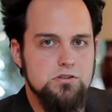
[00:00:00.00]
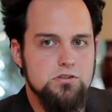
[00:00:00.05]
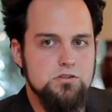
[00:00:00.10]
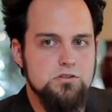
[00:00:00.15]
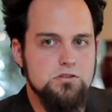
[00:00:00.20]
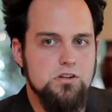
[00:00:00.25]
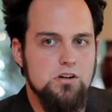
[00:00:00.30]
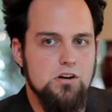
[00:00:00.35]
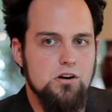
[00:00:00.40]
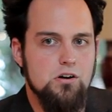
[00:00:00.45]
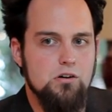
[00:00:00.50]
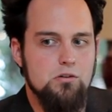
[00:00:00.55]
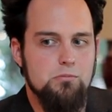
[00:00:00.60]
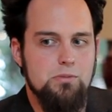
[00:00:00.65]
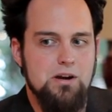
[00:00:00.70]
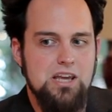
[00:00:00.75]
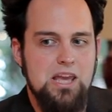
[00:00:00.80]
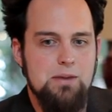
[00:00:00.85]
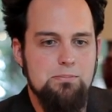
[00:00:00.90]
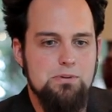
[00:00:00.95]
So
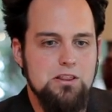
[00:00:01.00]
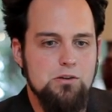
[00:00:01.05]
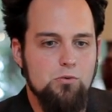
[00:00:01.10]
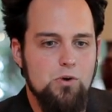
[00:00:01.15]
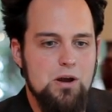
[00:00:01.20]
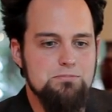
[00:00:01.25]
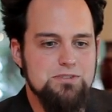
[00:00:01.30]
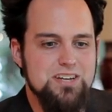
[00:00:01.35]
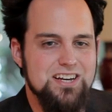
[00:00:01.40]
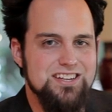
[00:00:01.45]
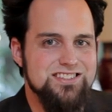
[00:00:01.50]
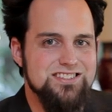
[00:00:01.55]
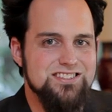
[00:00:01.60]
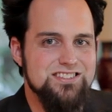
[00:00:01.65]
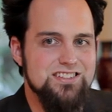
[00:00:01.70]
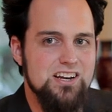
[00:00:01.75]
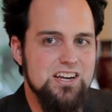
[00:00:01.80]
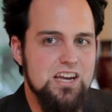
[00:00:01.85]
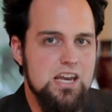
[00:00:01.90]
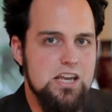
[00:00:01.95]
by keeping the website
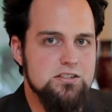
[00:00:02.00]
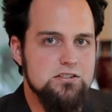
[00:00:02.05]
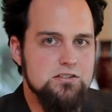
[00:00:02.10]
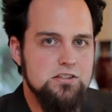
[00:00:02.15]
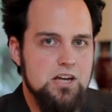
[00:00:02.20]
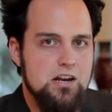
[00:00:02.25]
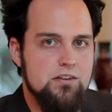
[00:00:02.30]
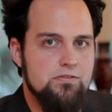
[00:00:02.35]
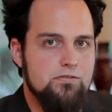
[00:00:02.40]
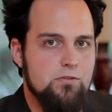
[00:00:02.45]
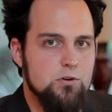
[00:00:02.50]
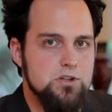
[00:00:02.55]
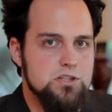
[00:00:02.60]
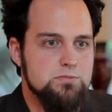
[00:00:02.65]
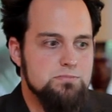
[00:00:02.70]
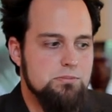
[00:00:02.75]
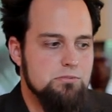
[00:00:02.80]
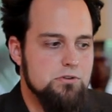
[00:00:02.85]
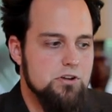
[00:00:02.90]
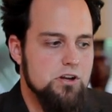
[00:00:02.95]
sucky, it's kind of forcing
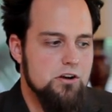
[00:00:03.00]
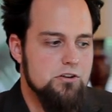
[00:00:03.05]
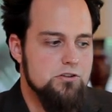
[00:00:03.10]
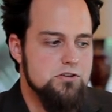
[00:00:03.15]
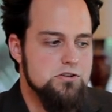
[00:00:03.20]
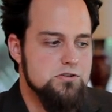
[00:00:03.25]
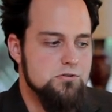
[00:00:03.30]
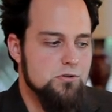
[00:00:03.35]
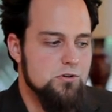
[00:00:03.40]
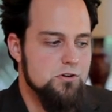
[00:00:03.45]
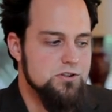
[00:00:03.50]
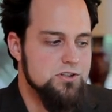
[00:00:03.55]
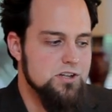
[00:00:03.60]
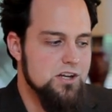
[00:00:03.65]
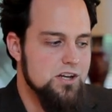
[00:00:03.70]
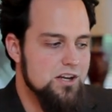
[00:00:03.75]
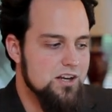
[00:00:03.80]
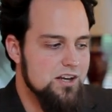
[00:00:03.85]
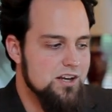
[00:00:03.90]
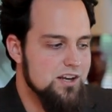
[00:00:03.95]
people to go to the stores
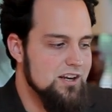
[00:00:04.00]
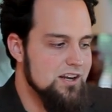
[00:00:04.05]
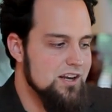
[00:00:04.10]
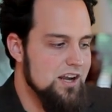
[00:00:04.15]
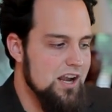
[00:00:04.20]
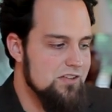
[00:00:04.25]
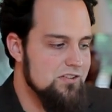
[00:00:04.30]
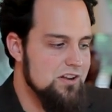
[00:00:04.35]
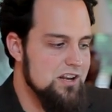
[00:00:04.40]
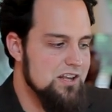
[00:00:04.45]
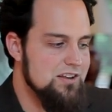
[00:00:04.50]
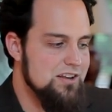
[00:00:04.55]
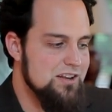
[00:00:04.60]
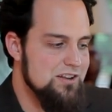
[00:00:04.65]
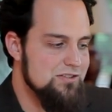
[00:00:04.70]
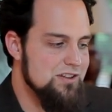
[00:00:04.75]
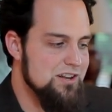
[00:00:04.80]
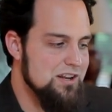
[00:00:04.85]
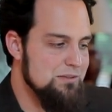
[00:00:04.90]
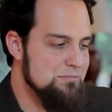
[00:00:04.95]
and then he, he
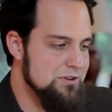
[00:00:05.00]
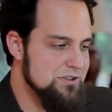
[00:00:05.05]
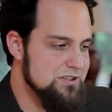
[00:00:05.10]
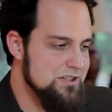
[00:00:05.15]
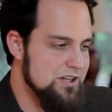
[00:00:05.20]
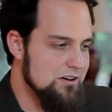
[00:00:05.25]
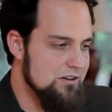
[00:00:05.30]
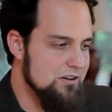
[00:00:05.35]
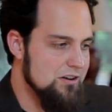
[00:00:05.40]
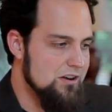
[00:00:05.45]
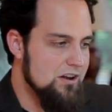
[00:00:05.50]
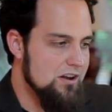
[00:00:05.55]
then he puts here,